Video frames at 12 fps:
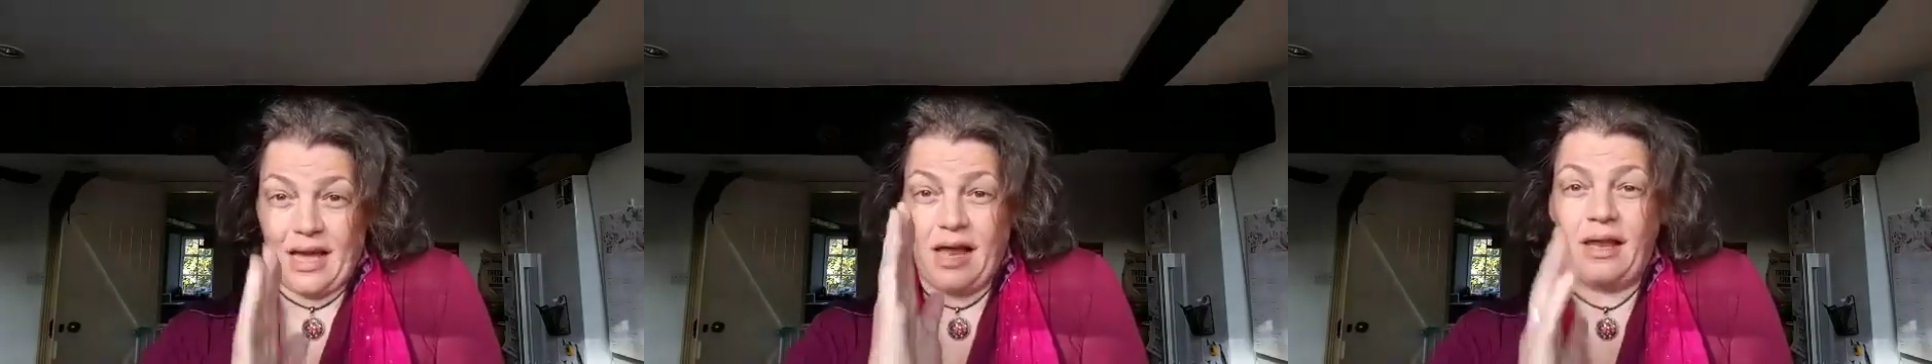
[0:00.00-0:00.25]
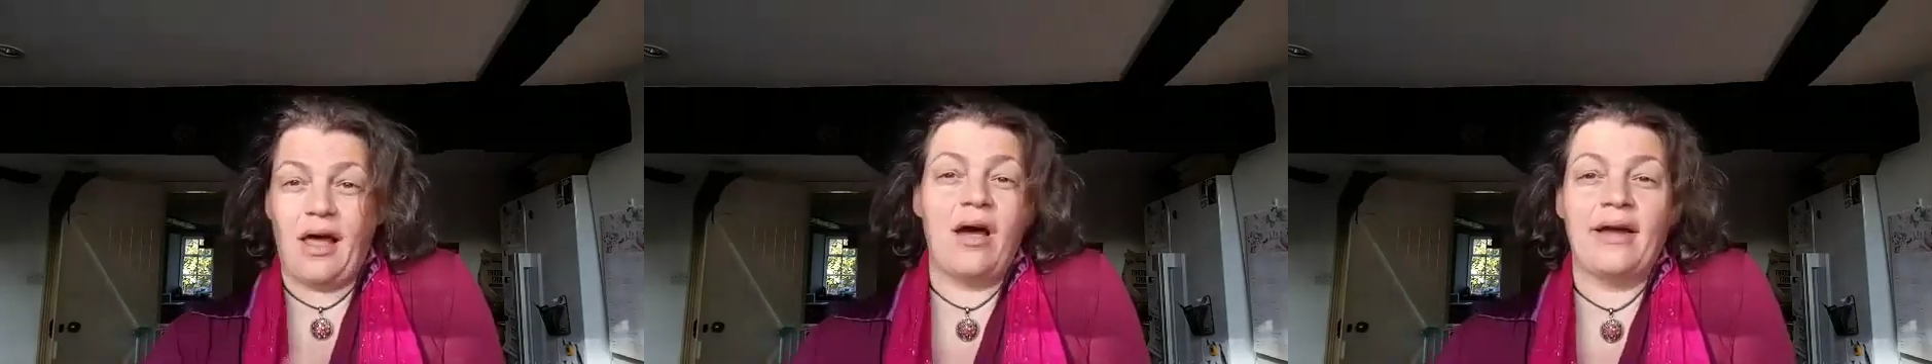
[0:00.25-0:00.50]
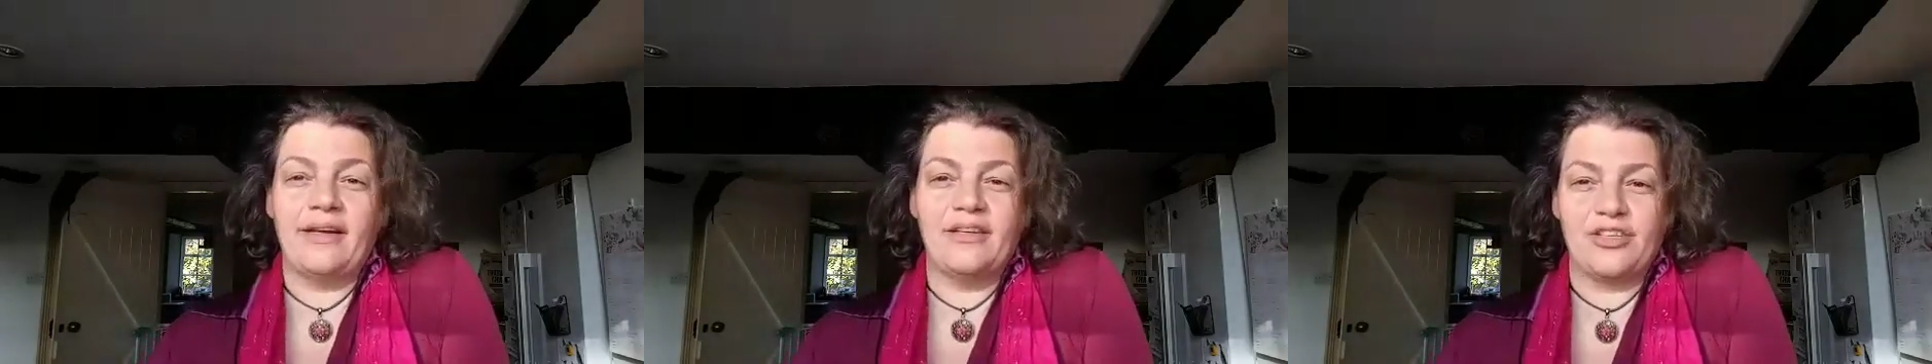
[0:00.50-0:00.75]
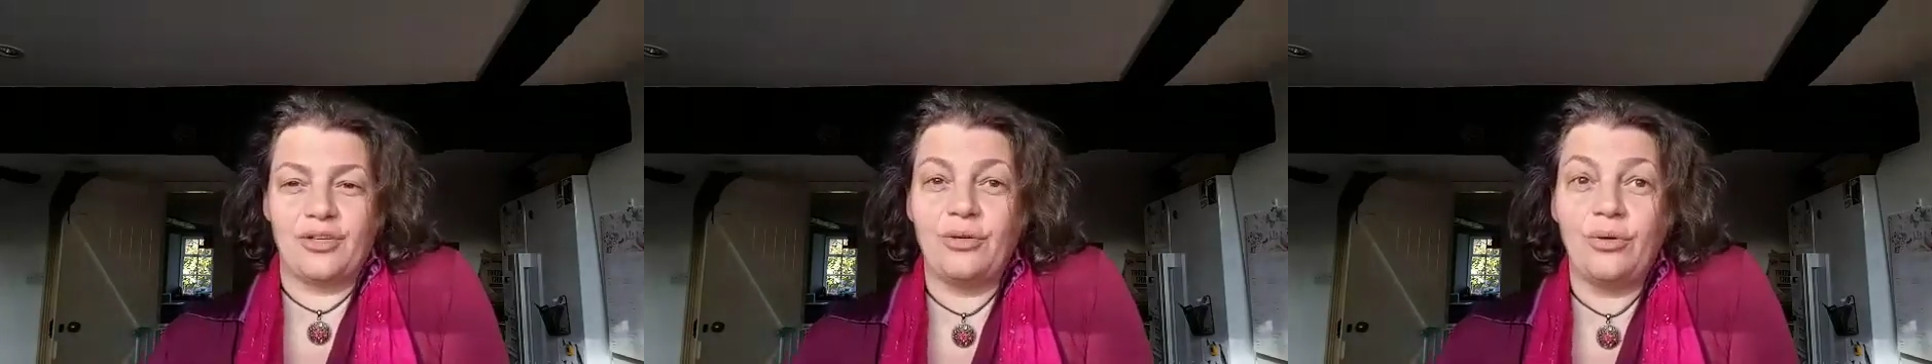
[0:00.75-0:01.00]

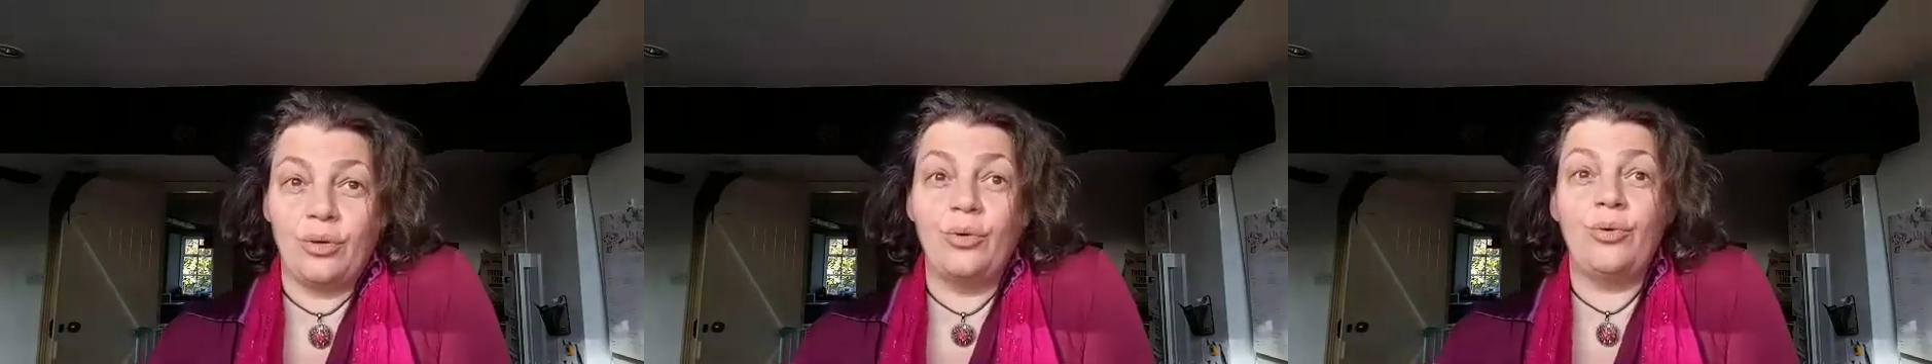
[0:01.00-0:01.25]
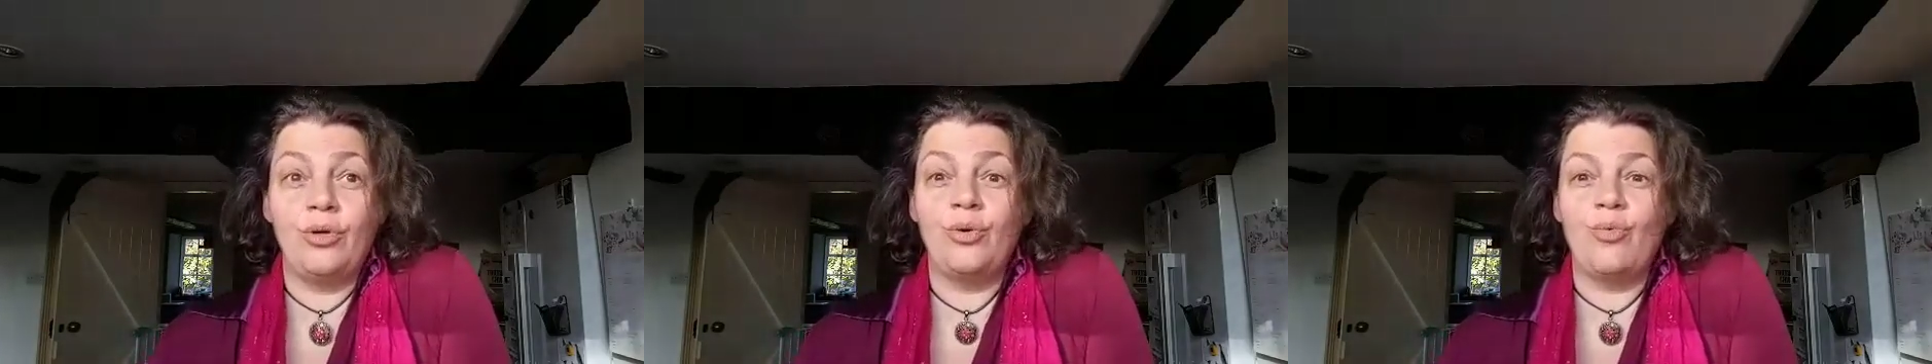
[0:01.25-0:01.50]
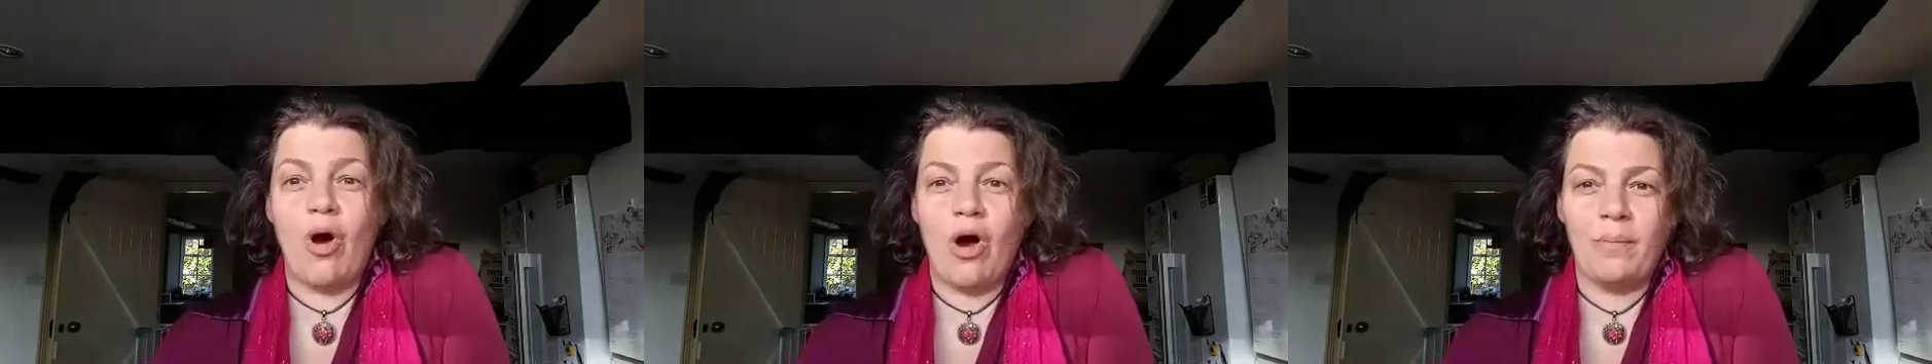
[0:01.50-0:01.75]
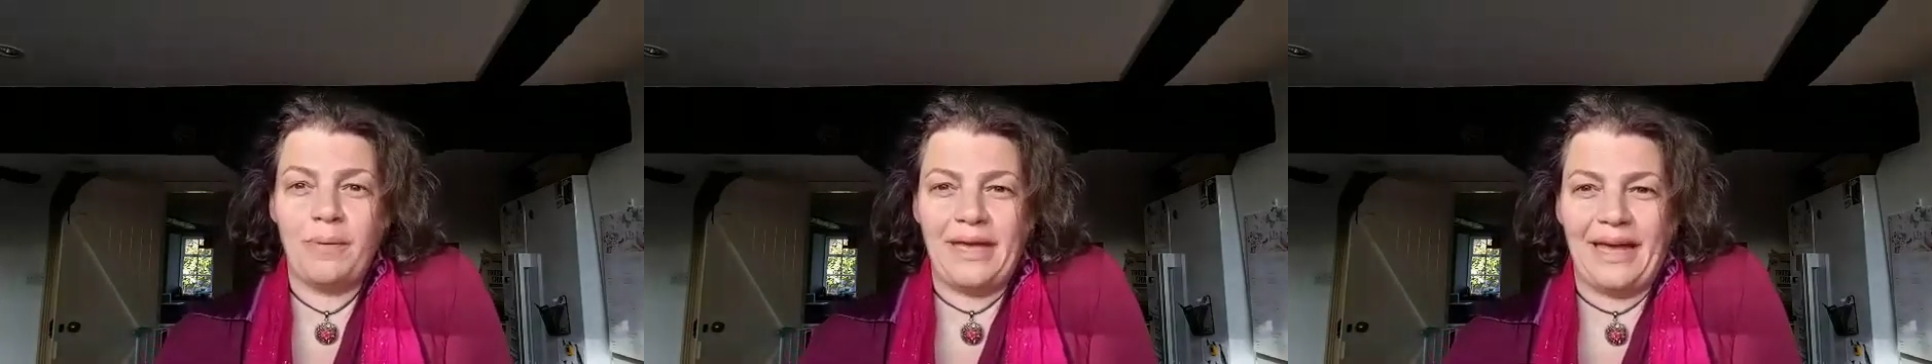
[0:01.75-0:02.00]
aligned to who you
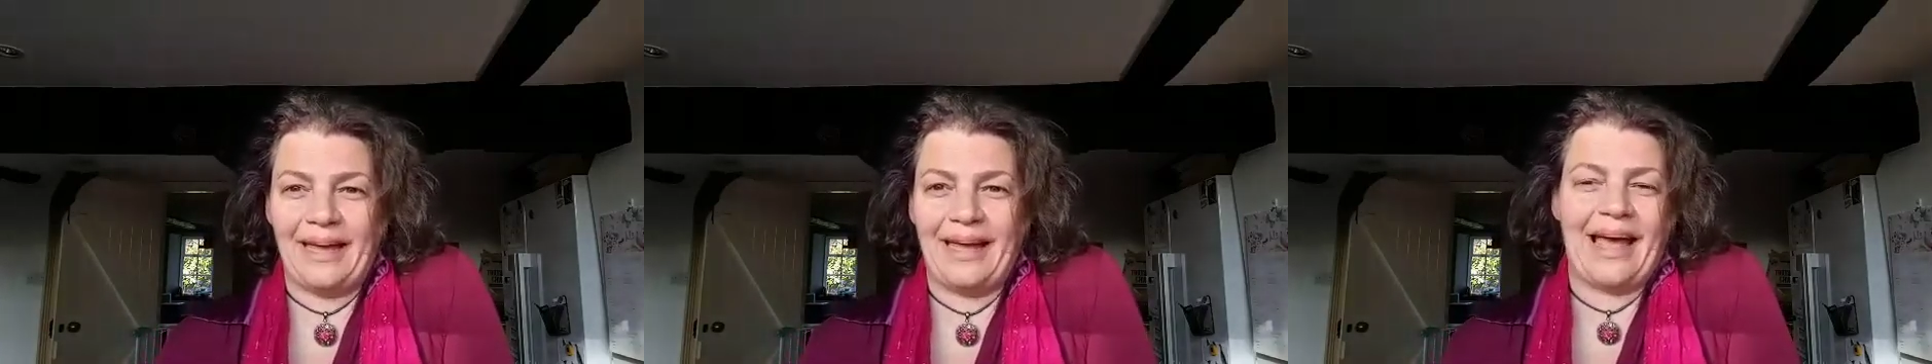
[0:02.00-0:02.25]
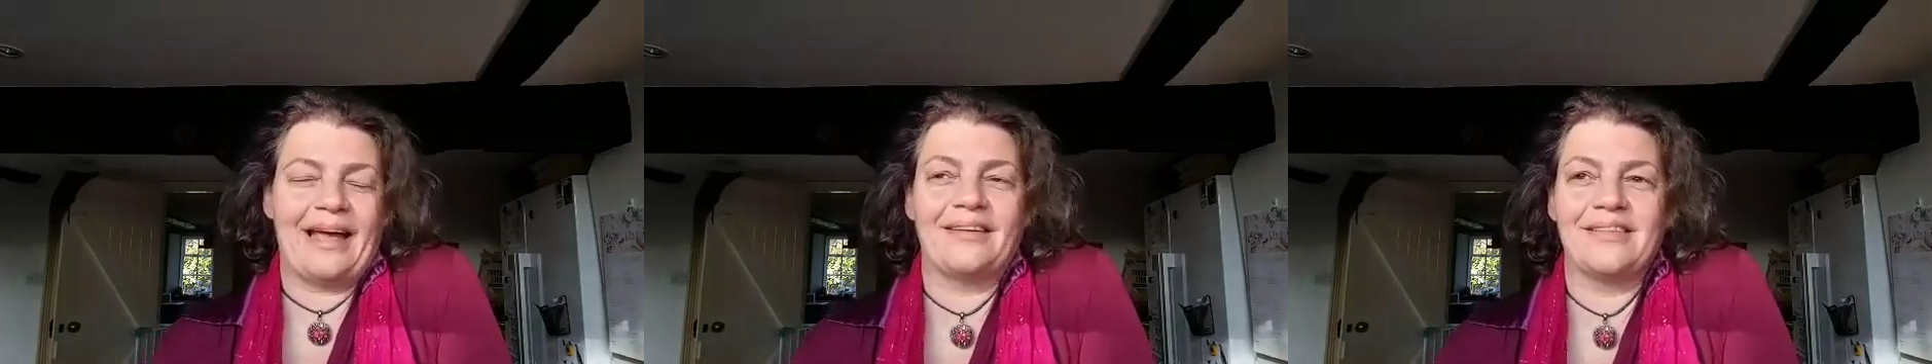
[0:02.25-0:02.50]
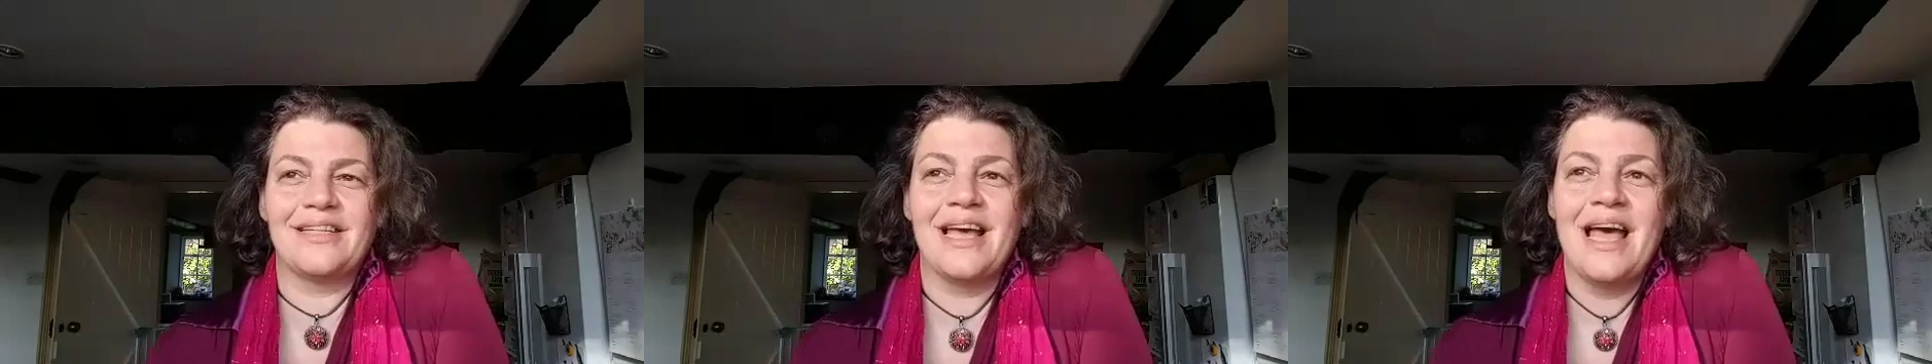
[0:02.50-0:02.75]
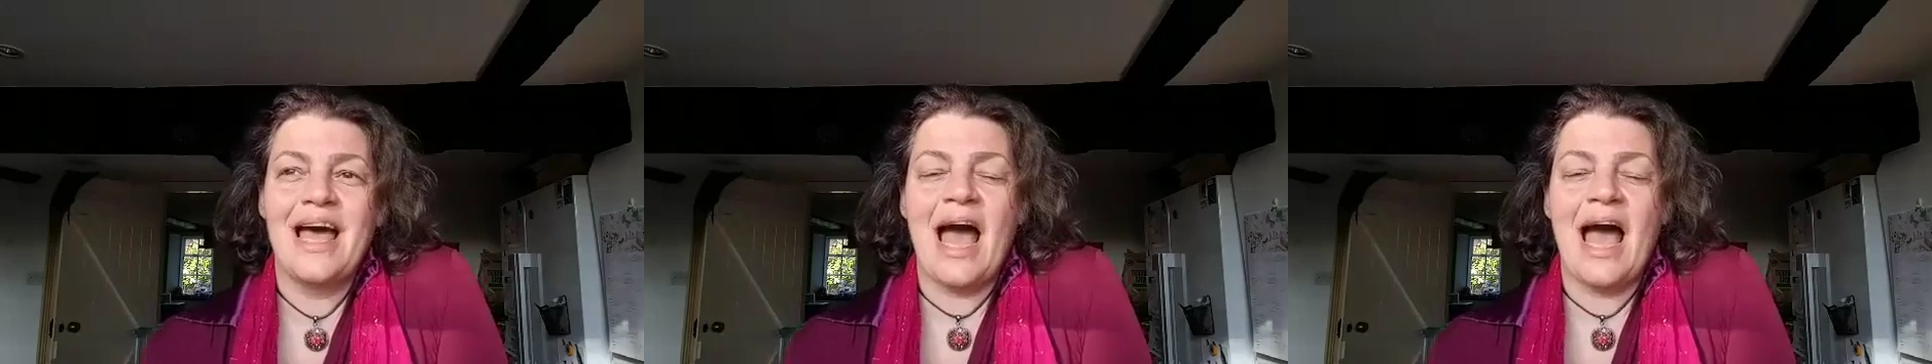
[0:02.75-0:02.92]
are being and